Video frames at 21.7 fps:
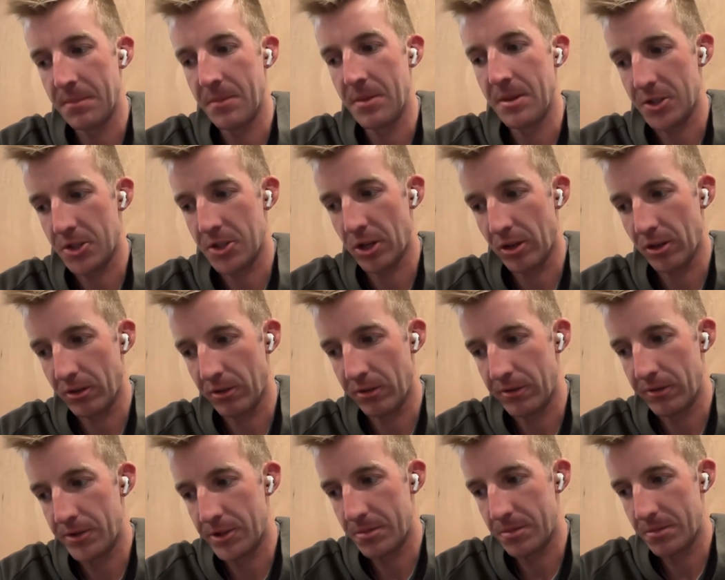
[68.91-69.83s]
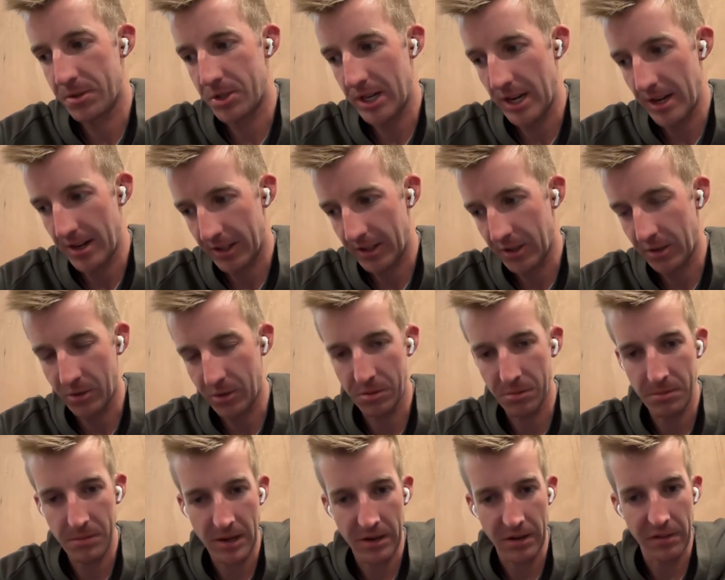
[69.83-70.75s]
It solves
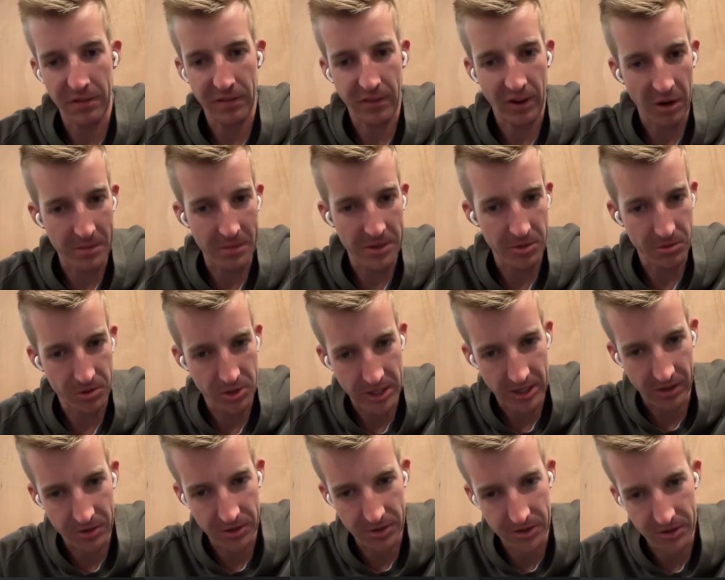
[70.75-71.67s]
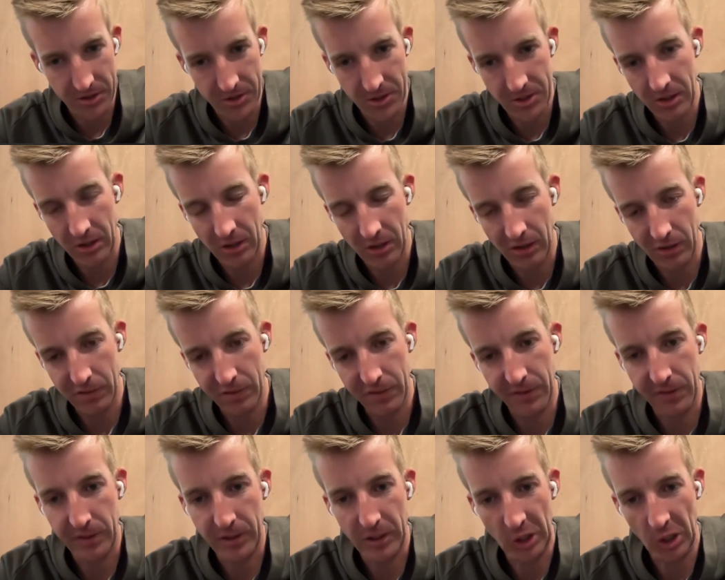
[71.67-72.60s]
technical and environmental challenges
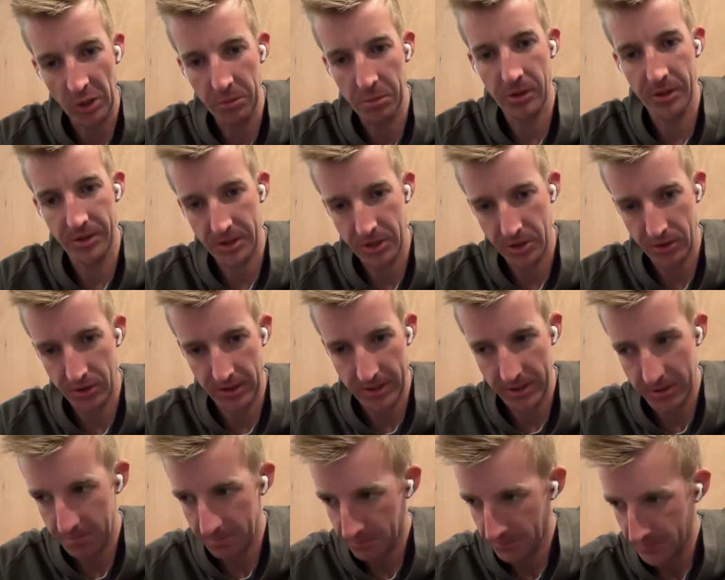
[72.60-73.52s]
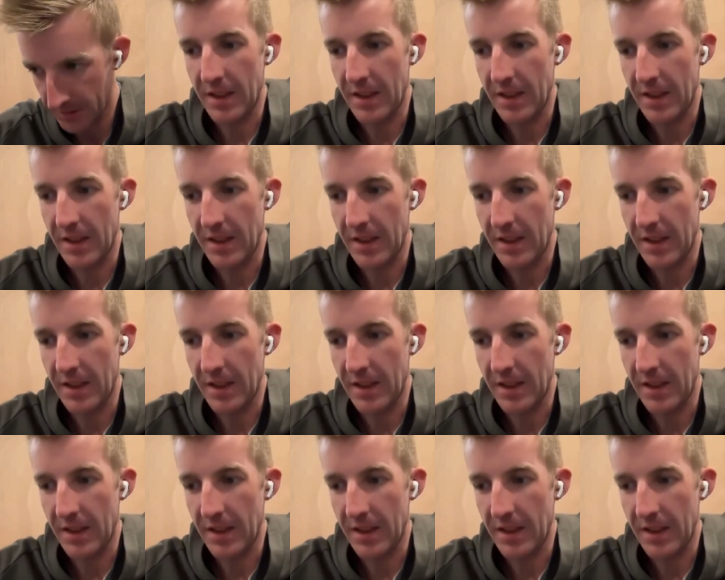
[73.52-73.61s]
of global industries,